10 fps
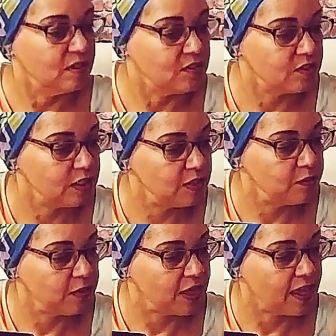She
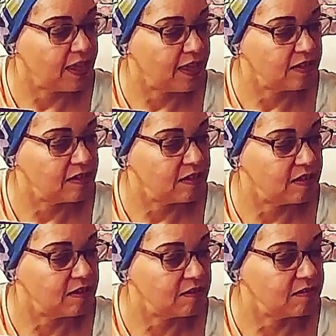had
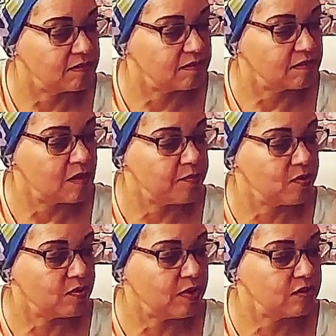a
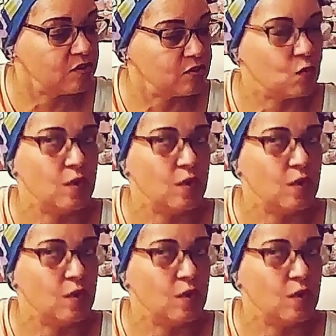couple grandchildren.